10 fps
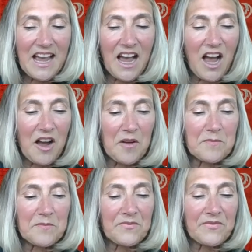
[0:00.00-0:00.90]

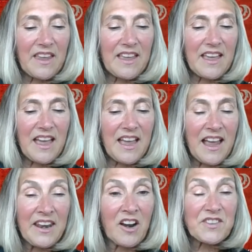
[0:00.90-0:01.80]
And
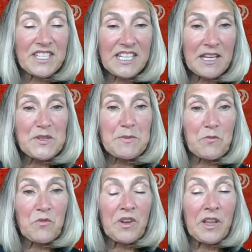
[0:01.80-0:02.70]
our team has
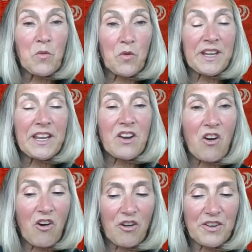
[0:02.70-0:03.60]
been really working
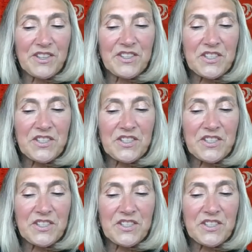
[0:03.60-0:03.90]
hard